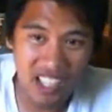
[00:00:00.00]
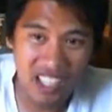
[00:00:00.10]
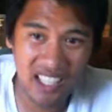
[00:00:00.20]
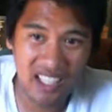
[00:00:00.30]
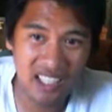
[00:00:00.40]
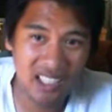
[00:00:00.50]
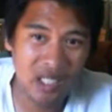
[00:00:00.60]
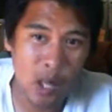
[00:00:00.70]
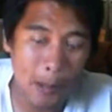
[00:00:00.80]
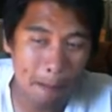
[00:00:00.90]

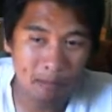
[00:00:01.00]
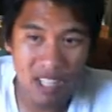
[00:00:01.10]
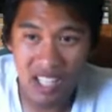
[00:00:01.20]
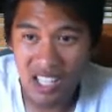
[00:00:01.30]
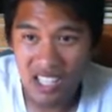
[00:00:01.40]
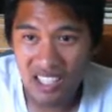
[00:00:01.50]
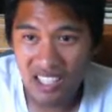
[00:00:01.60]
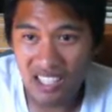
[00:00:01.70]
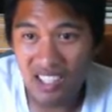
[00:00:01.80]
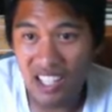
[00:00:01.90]
and
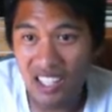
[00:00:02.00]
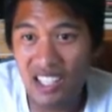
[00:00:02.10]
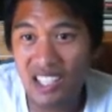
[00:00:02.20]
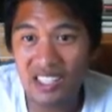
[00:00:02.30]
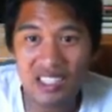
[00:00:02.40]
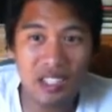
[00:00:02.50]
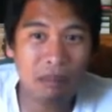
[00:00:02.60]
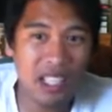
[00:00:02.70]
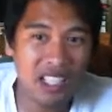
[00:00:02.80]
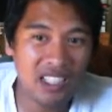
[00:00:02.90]
you know, I'd like to see
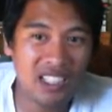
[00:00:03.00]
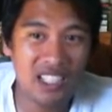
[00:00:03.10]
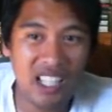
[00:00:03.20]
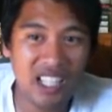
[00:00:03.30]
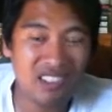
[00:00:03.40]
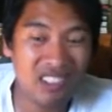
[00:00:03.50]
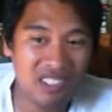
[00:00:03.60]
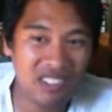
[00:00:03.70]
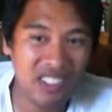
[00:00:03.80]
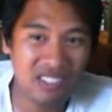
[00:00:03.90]
Pettis stay at
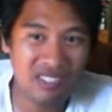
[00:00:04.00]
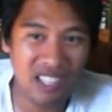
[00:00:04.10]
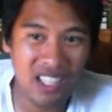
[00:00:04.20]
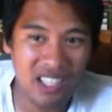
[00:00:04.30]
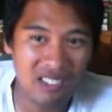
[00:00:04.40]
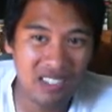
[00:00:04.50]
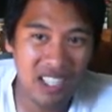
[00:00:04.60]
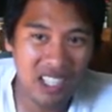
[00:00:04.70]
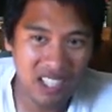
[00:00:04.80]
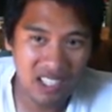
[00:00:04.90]
155,
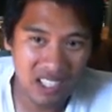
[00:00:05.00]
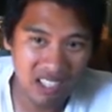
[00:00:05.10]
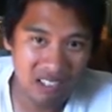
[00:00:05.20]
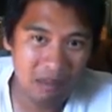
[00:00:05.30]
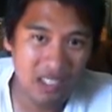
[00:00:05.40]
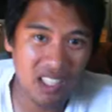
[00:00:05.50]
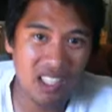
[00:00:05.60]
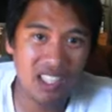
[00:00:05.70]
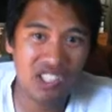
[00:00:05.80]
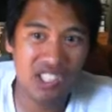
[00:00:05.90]
clear up the
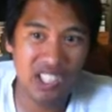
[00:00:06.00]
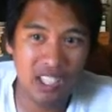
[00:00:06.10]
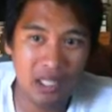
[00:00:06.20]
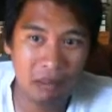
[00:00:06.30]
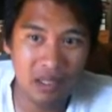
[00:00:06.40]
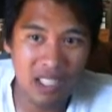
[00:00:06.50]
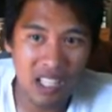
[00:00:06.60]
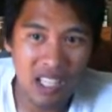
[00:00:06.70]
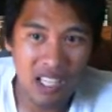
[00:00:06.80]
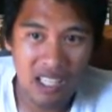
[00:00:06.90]
logjam.
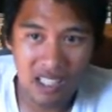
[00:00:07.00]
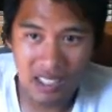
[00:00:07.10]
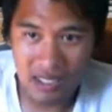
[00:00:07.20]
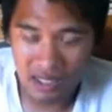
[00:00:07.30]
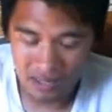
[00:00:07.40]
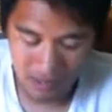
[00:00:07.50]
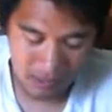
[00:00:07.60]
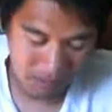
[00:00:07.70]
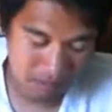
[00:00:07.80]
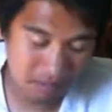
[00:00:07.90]

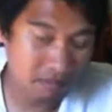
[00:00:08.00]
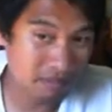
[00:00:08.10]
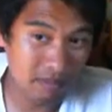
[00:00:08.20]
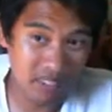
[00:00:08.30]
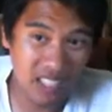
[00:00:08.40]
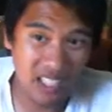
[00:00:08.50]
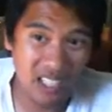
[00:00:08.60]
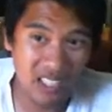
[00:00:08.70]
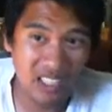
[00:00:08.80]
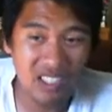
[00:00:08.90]
Um,
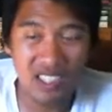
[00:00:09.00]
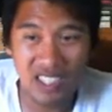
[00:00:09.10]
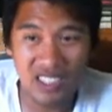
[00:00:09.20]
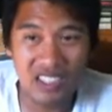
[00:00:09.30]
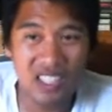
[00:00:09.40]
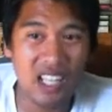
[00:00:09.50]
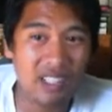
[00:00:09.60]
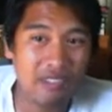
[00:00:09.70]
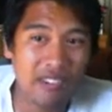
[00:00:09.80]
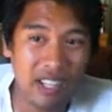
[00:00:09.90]
and, you know, like I said,
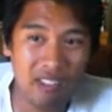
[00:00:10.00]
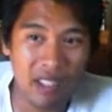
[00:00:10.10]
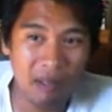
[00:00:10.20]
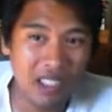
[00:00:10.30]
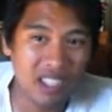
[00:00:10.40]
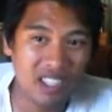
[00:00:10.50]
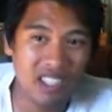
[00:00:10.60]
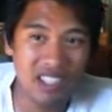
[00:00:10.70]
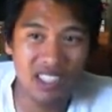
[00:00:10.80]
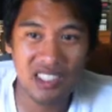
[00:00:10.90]
I'd favor him against
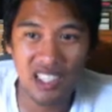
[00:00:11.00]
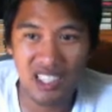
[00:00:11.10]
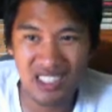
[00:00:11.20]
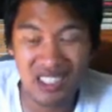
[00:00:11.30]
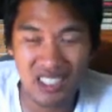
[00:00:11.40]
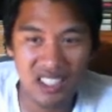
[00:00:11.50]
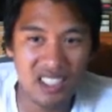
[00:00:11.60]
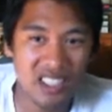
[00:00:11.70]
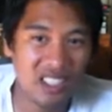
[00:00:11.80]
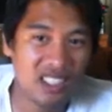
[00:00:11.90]
all these guys. I think
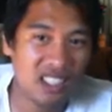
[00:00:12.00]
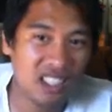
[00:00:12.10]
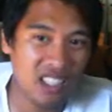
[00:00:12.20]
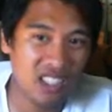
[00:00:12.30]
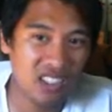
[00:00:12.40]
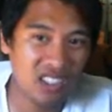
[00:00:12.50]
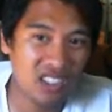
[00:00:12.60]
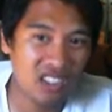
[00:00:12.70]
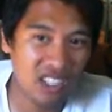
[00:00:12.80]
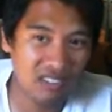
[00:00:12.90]
he's a little
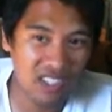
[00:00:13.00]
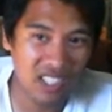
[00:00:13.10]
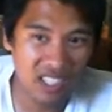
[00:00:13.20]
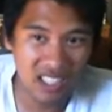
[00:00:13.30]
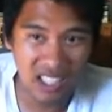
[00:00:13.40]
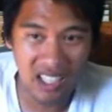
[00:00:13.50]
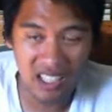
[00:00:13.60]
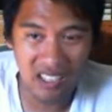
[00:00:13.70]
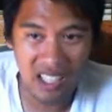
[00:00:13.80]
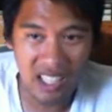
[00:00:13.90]
too tough to take
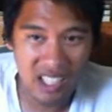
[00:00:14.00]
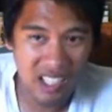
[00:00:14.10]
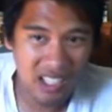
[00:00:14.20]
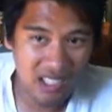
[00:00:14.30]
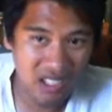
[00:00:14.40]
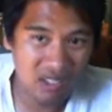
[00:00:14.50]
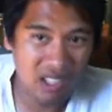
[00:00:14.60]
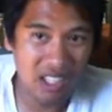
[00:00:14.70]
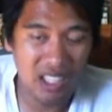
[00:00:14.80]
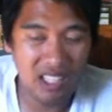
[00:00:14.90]
down. He's,
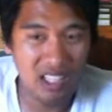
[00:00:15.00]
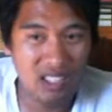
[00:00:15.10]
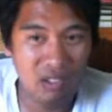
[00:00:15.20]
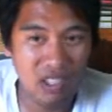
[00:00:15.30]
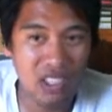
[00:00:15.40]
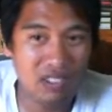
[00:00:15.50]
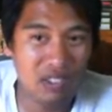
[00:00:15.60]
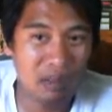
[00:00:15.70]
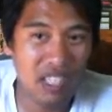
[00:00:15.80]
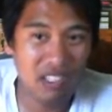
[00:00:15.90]
and uh, he works off
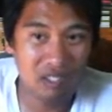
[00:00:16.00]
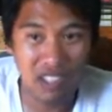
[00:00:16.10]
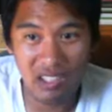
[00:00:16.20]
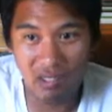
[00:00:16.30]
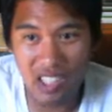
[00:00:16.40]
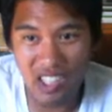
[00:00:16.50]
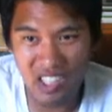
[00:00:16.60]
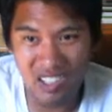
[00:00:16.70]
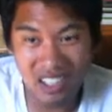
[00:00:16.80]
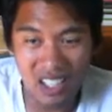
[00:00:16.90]
his back really
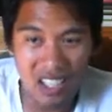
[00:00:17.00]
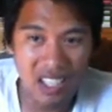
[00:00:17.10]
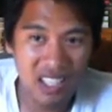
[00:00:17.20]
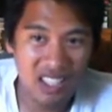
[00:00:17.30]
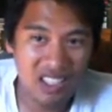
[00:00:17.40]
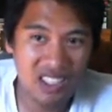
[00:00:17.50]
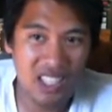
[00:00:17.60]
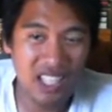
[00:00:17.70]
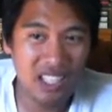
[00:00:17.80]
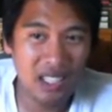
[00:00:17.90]
well. His
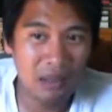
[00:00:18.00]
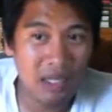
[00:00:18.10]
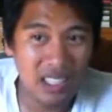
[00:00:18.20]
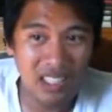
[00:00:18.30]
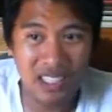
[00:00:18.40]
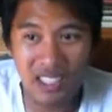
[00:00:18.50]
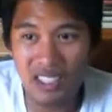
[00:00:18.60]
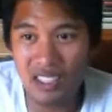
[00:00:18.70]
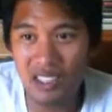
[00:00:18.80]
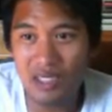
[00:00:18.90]
stand up, I
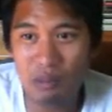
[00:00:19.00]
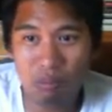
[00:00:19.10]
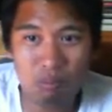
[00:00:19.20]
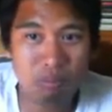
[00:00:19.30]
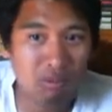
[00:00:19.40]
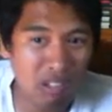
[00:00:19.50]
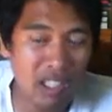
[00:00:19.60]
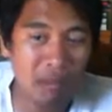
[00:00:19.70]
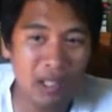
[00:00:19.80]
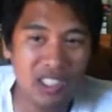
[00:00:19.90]
think, is
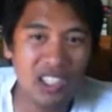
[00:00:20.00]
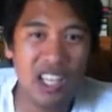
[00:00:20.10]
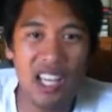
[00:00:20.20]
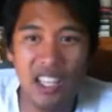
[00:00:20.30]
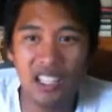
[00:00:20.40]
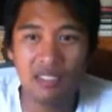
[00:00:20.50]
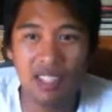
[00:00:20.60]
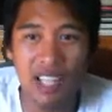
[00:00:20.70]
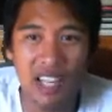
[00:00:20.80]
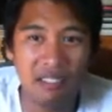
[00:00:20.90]
pretty much ahead of
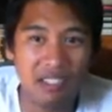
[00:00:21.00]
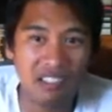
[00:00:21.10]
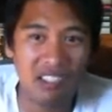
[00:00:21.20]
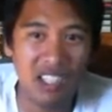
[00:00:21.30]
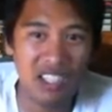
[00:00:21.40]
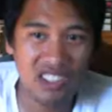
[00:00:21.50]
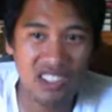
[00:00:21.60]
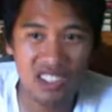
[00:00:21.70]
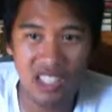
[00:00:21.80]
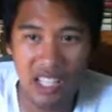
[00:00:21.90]
everyone
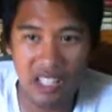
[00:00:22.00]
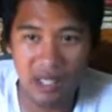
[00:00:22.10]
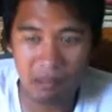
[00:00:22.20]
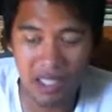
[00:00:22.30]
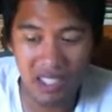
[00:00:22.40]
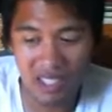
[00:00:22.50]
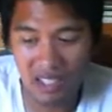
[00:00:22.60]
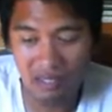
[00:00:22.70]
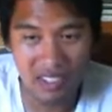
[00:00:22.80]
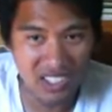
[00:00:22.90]
else's stand up in the
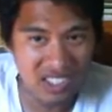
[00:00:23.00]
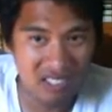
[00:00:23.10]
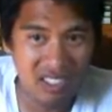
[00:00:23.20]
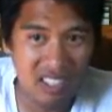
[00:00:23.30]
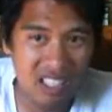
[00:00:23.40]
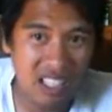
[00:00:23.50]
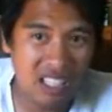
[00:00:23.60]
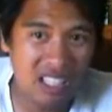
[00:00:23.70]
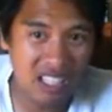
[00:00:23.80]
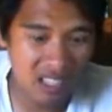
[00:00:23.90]
division.
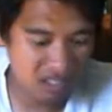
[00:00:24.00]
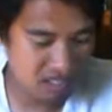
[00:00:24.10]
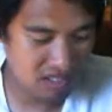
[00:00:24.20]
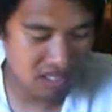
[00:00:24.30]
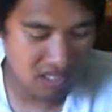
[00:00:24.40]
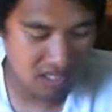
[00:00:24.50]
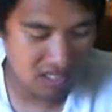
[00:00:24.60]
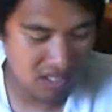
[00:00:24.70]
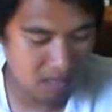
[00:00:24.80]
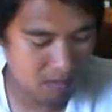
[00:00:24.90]
You know,
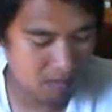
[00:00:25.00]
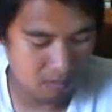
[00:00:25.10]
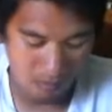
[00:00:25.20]
um,